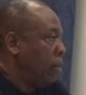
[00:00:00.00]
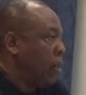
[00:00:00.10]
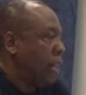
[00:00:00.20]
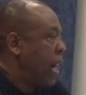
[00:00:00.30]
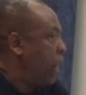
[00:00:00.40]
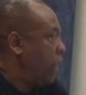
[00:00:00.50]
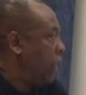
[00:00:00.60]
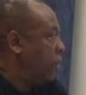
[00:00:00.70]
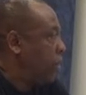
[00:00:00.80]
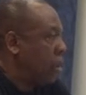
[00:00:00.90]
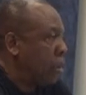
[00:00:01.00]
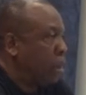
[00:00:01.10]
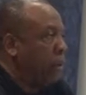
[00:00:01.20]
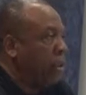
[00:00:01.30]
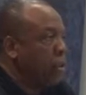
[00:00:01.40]
Their confidence, their
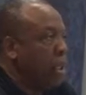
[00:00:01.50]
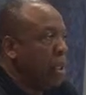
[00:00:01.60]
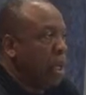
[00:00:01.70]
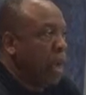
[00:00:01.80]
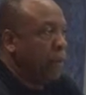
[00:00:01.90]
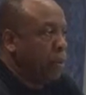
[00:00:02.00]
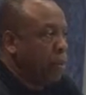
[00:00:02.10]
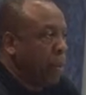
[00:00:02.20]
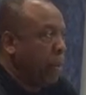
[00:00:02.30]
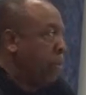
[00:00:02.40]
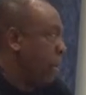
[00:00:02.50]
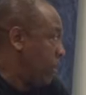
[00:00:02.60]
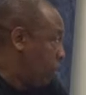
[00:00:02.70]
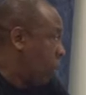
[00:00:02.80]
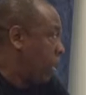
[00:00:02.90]
courage, having them step up,
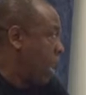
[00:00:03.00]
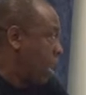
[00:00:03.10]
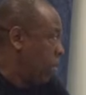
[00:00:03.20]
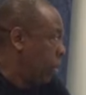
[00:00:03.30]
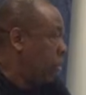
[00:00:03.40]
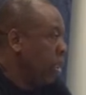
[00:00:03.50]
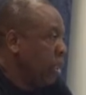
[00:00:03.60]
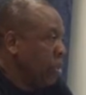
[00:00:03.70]
being more accountable.